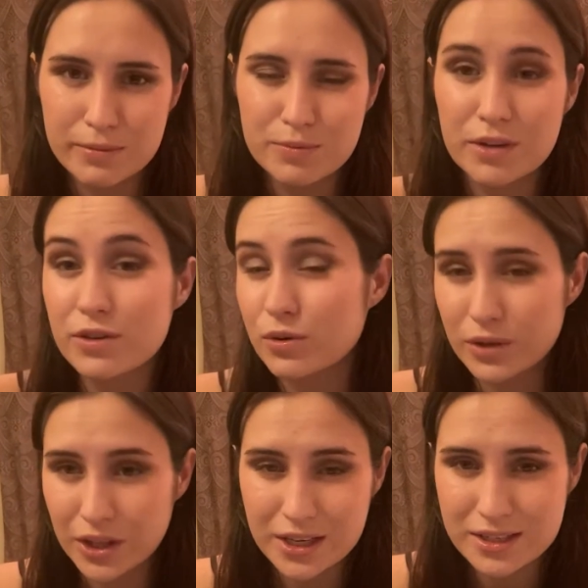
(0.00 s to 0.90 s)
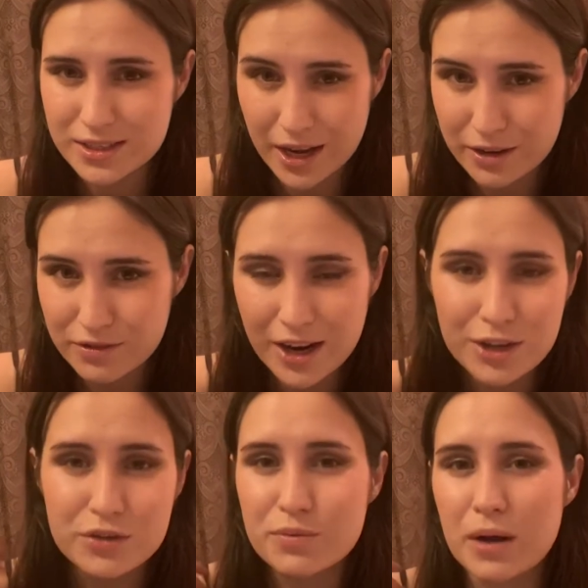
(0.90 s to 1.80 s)
but if you're really into sci-fi,
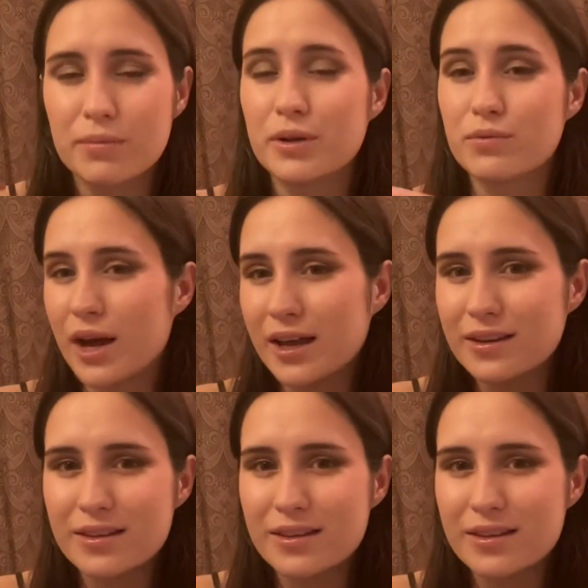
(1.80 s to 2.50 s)
you've probably read